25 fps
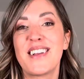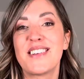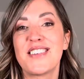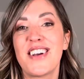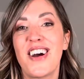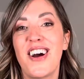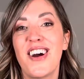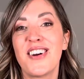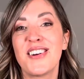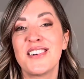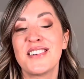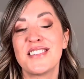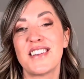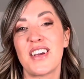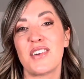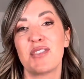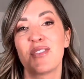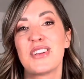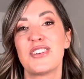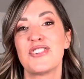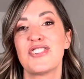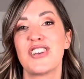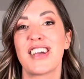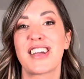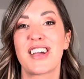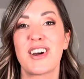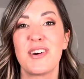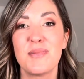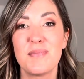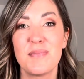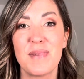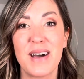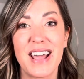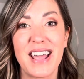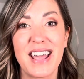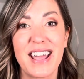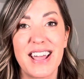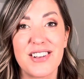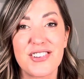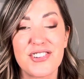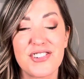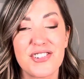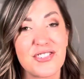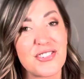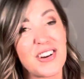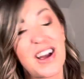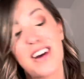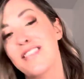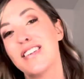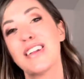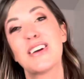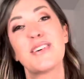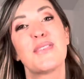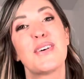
Tarte. Definitely check out my traveling